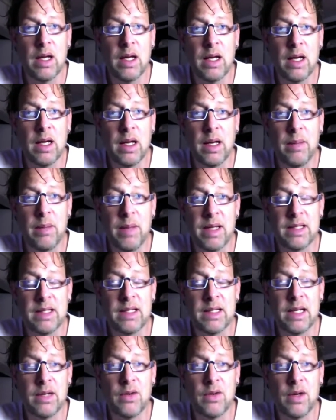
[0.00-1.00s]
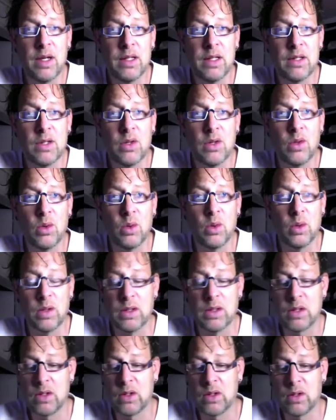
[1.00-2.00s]
etc. in schools.
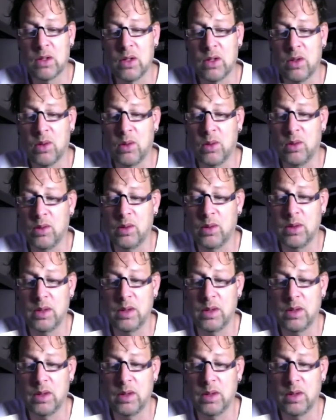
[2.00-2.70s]
So